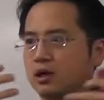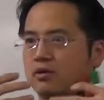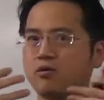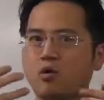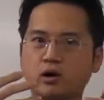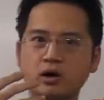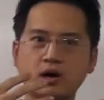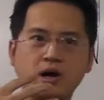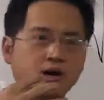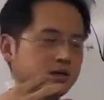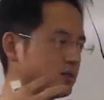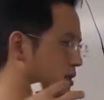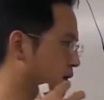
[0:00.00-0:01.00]
of
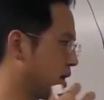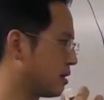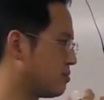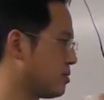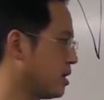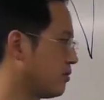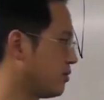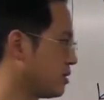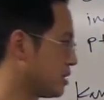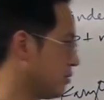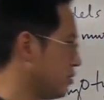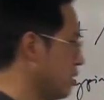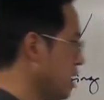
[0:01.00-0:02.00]
organizing at the metaphase
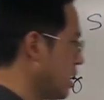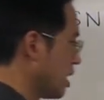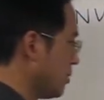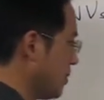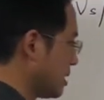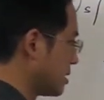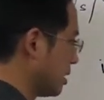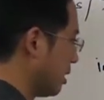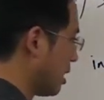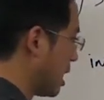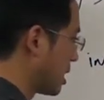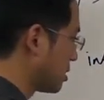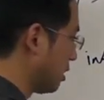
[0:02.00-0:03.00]
level. It basically
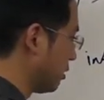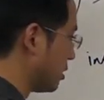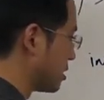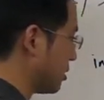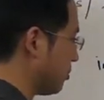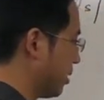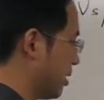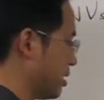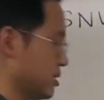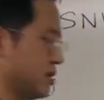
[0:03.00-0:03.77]
locks all this in place